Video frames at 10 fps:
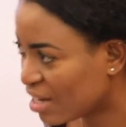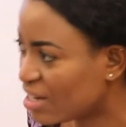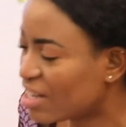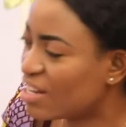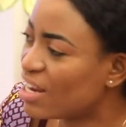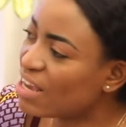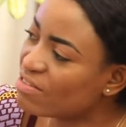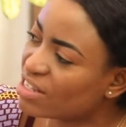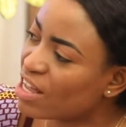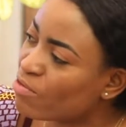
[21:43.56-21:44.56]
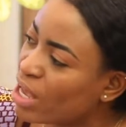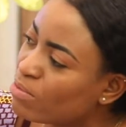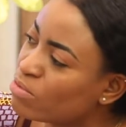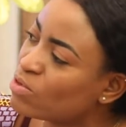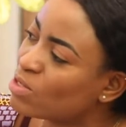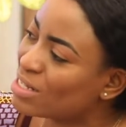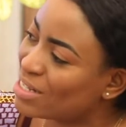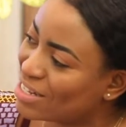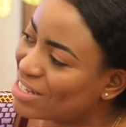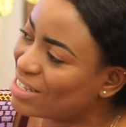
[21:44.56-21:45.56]
And then there's a lifestyle we are able to
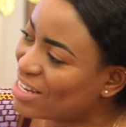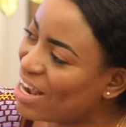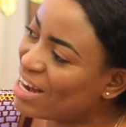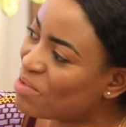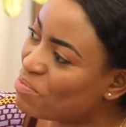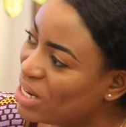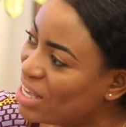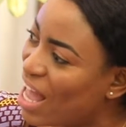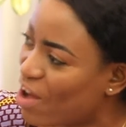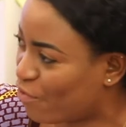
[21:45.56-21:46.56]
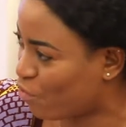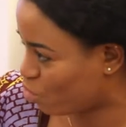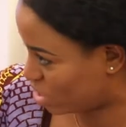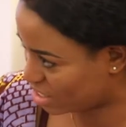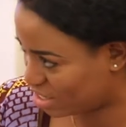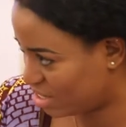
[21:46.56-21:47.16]
sustainably afford.